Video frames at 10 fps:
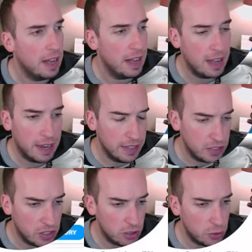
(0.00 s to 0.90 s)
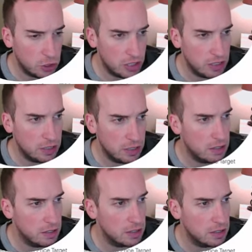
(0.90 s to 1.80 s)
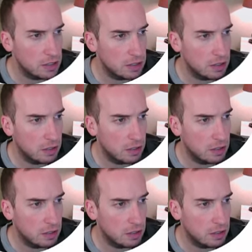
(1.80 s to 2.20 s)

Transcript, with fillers: Uh, institutions